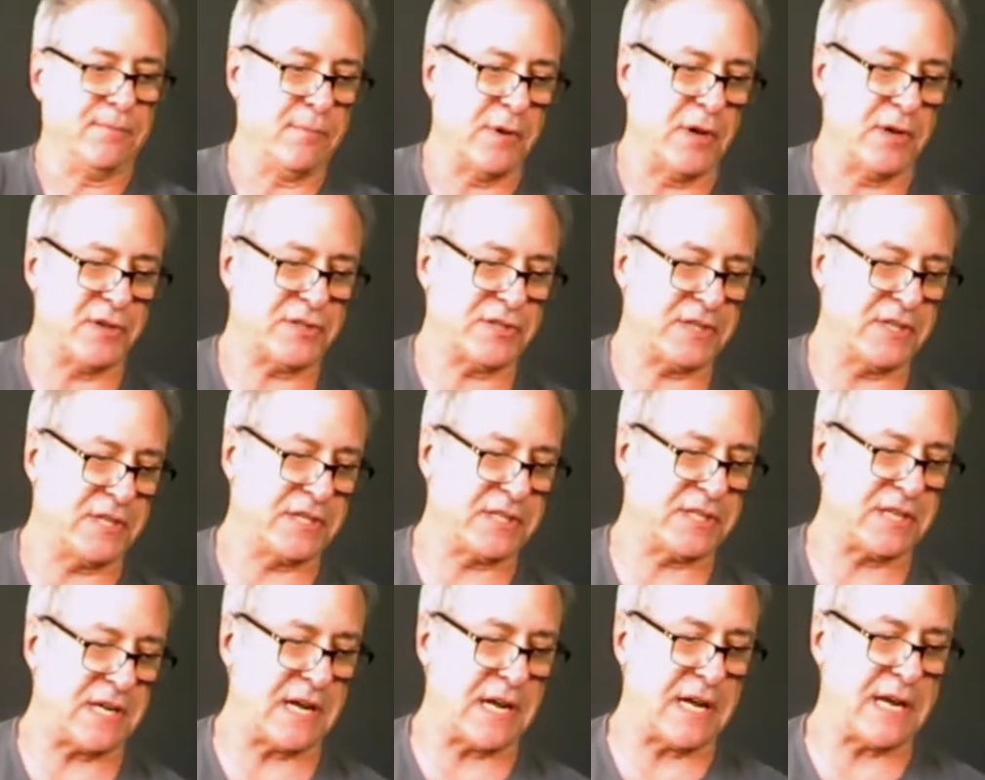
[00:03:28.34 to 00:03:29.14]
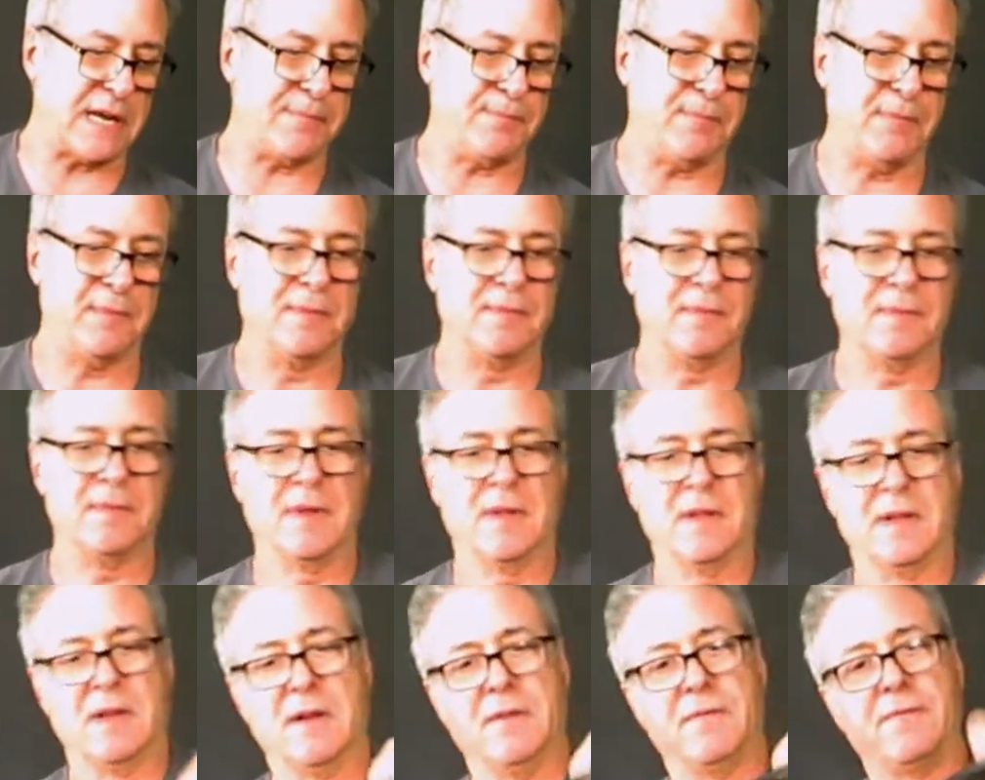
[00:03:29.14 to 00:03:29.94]
most of the time,
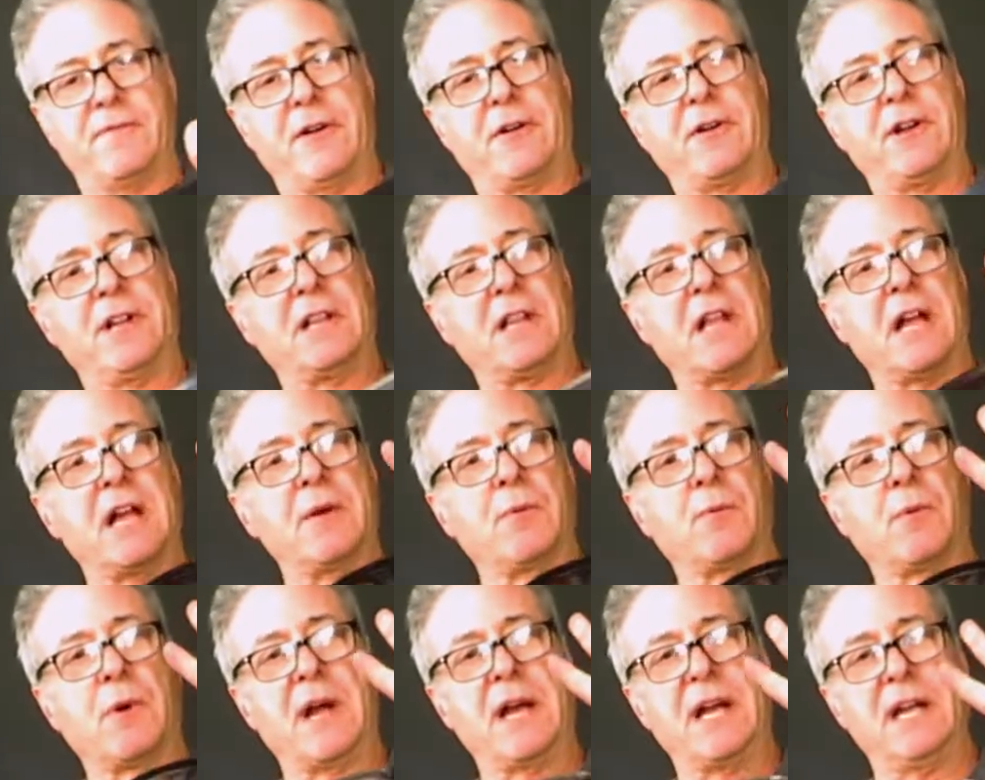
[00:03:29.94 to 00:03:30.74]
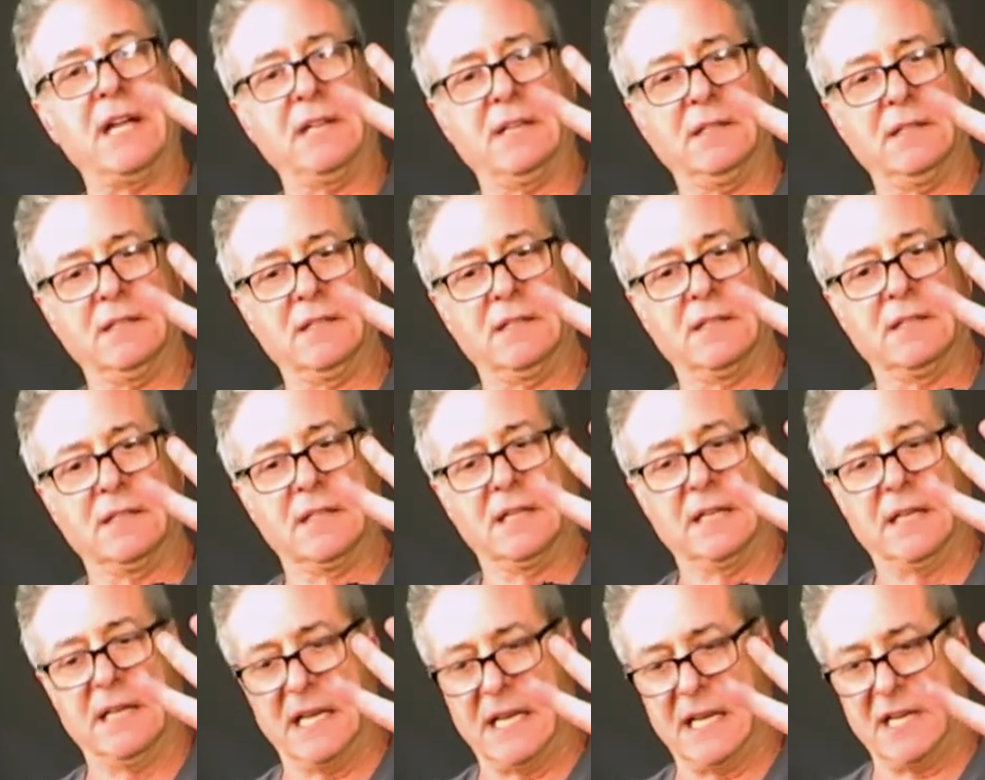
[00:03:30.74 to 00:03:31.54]
very lightweight,
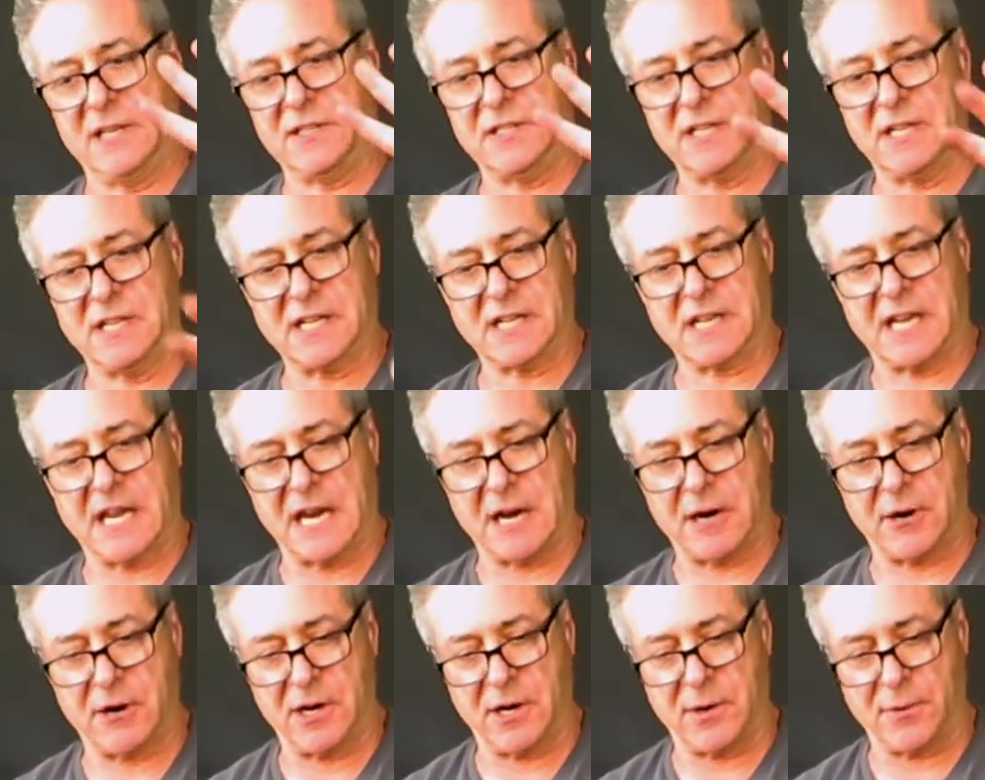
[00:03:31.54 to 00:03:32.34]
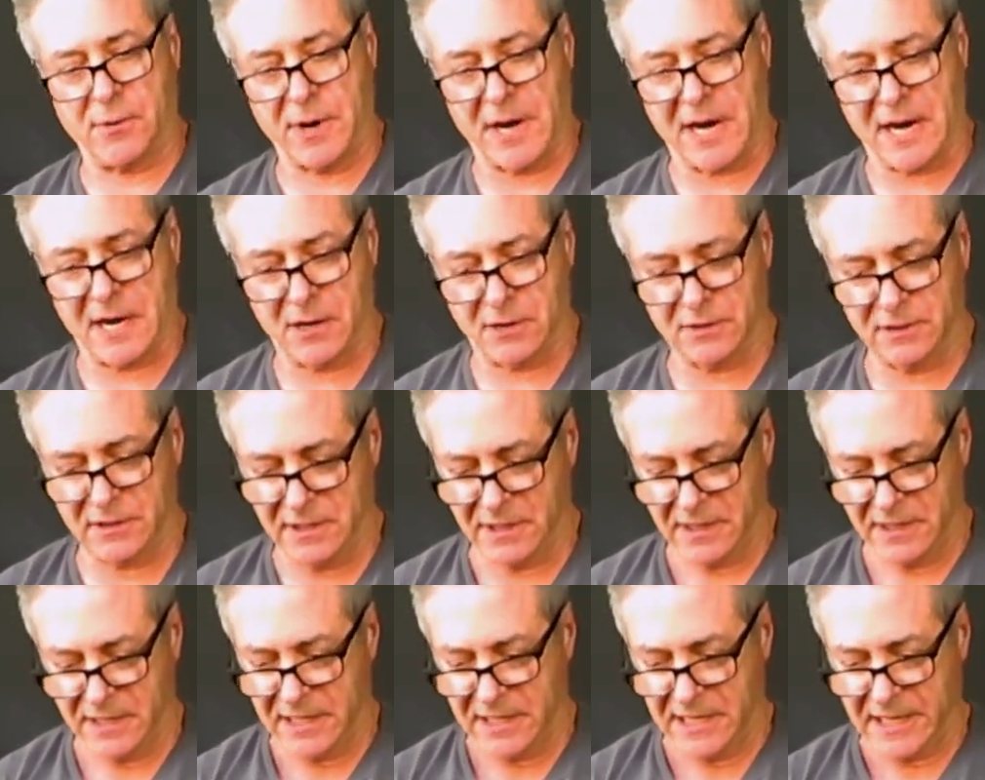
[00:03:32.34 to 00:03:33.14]
easy to carry
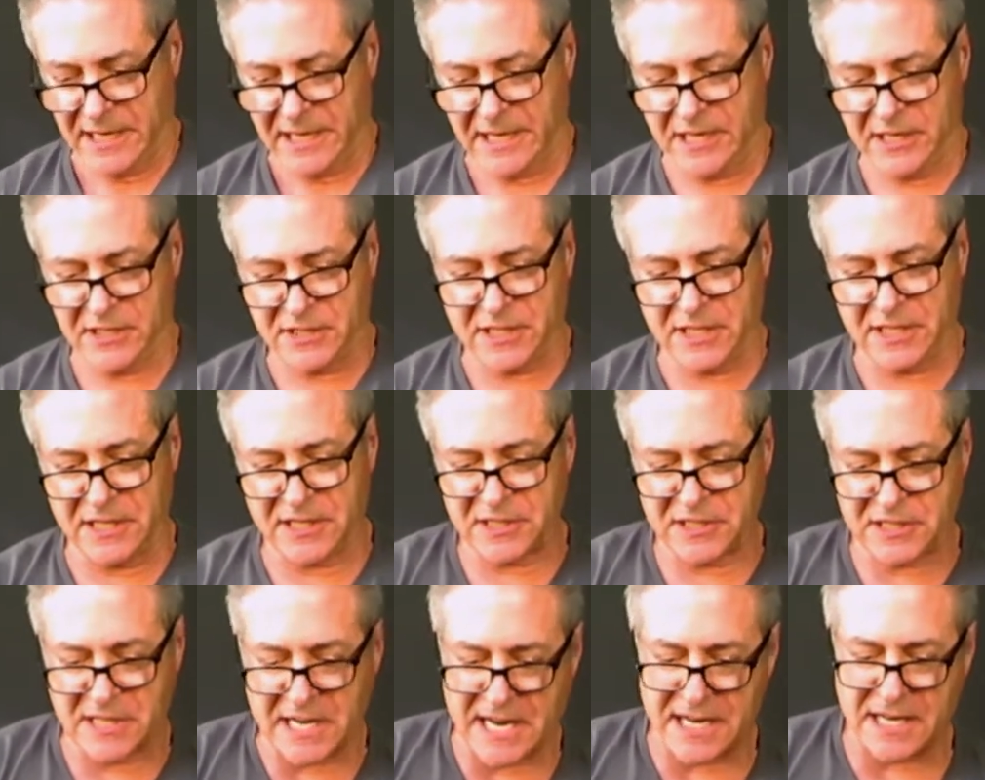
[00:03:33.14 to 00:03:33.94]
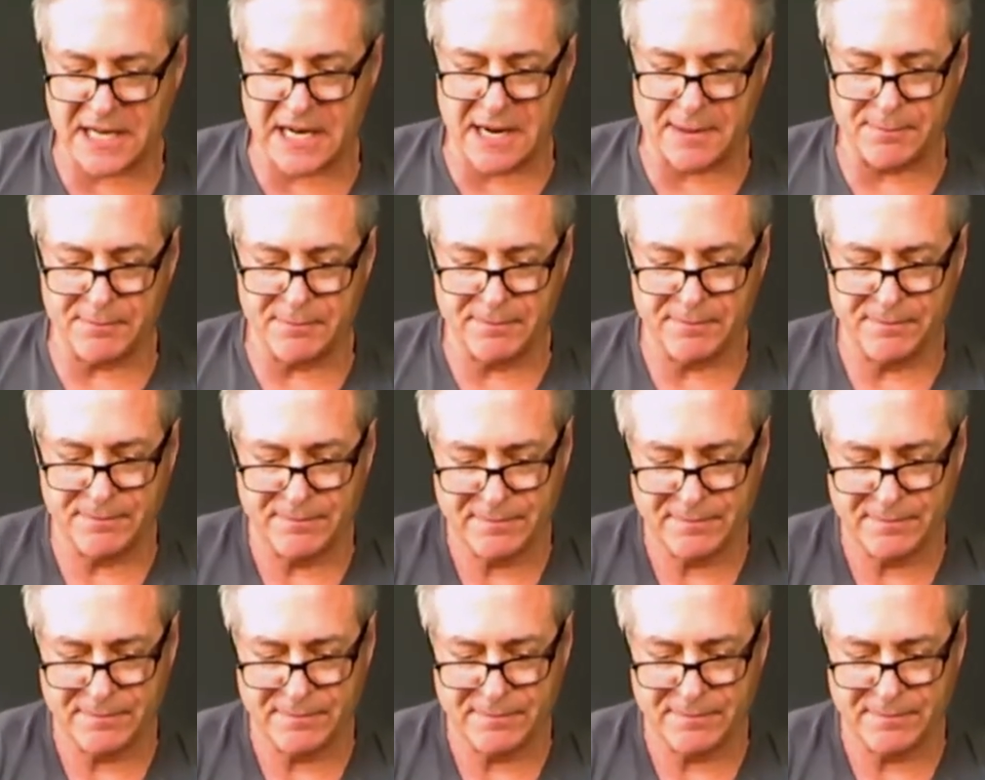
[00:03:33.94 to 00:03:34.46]
around, easy to set up.